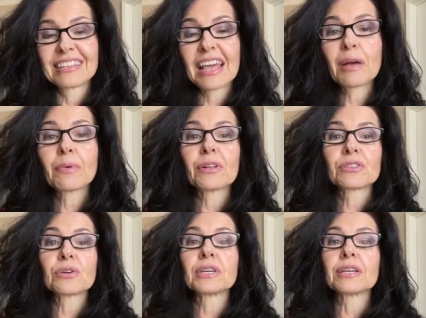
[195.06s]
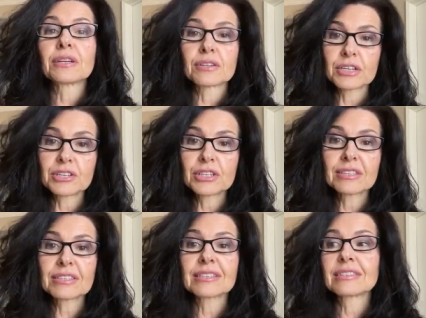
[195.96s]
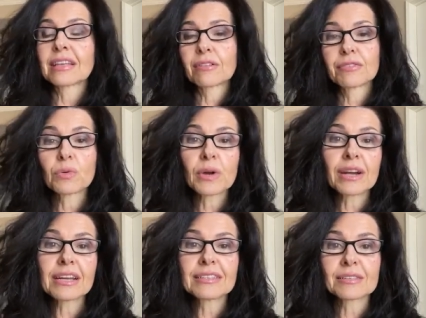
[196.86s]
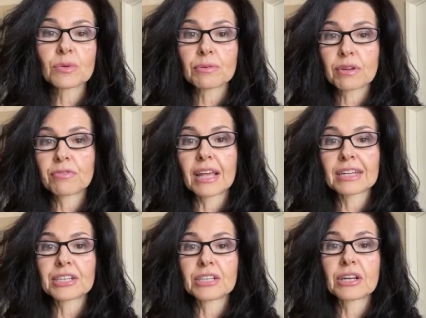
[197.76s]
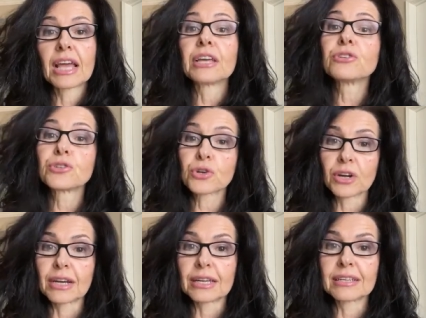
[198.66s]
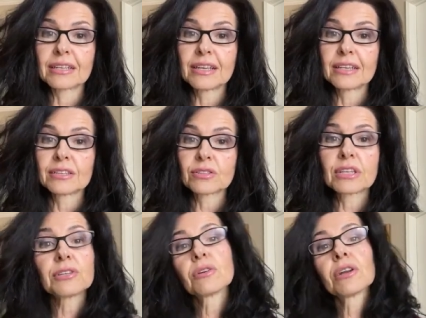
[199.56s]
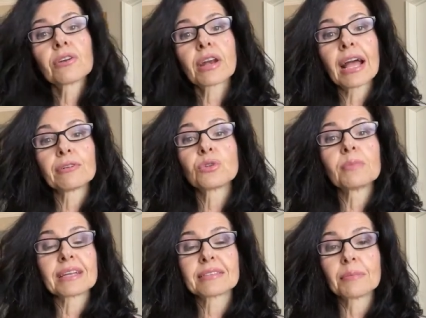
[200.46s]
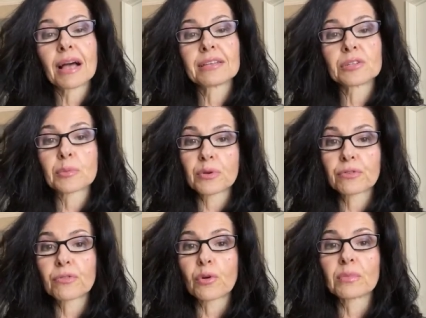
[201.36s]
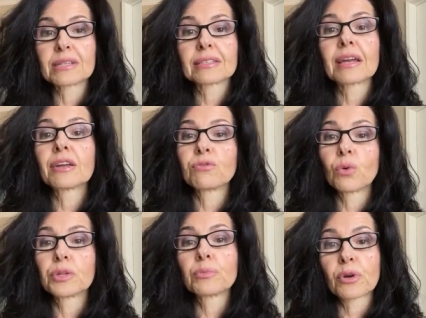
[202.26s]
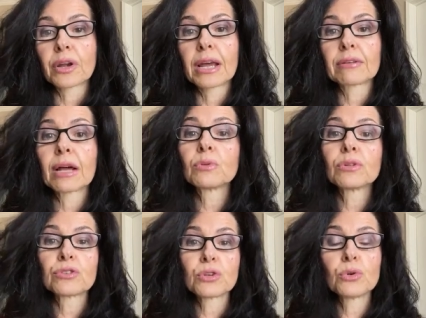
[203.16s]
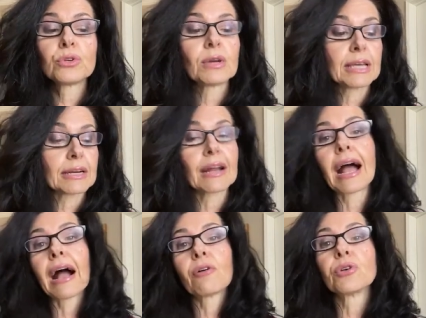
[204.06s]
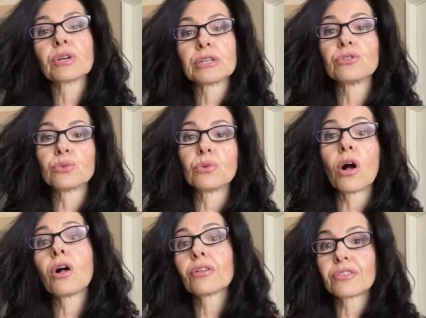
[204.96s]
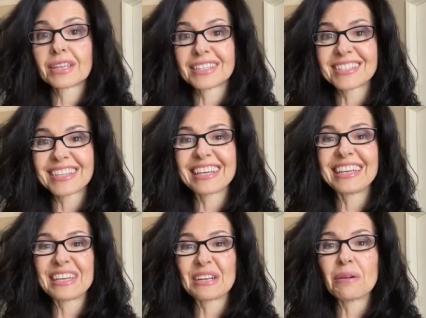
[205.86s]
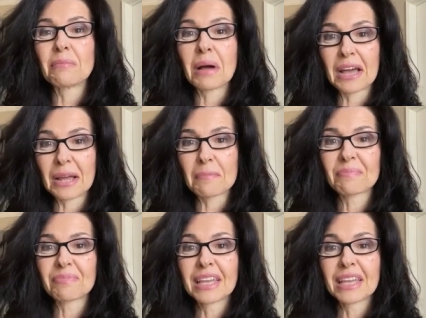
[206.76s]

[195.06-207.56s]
The app also encourages self awareness with reflection and journaling so that you can learn how to maximize your performance and avoid burnout. I will show you later how you can do all this in Mana.